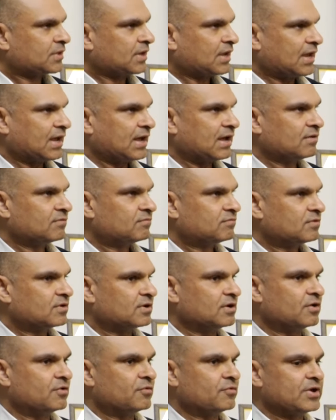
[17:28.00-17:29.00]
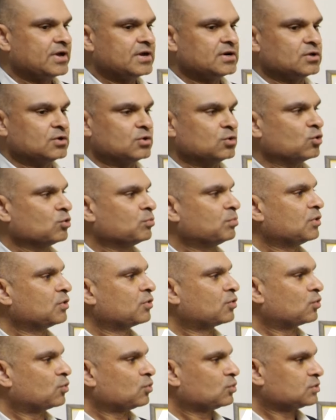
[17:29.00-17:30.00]
have great global
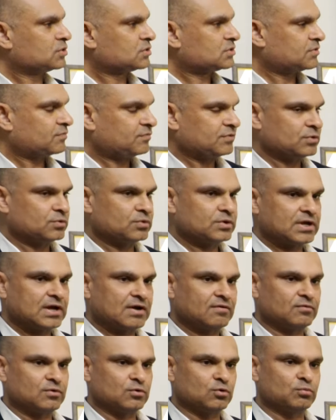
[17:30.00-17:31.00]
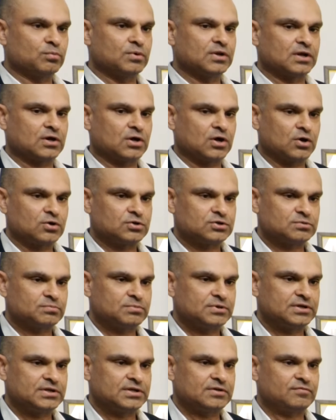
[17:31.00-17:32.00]
roles, if you don't have global
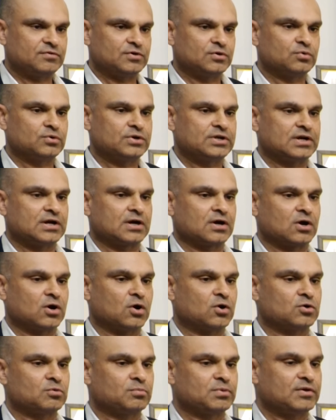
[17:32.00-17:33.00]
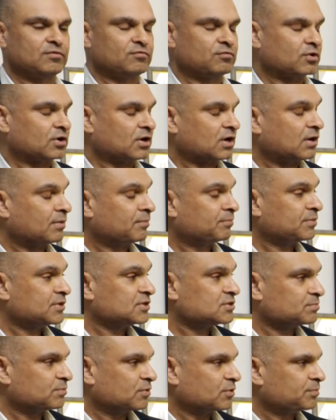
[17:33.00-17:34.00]
accountability, if you don't take accountability for a
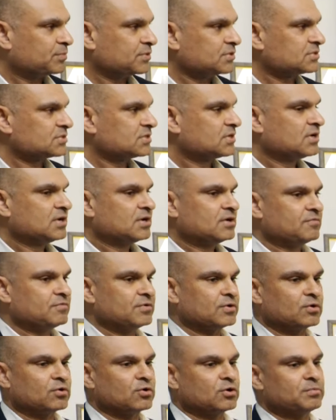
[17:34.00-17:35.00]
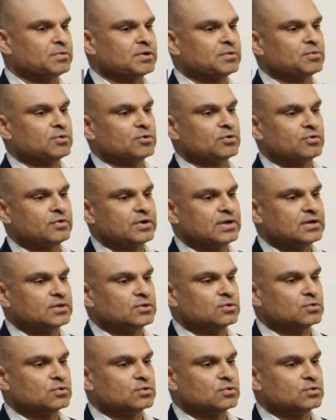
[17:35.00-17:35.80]
company's purpose, we're not going to be able to create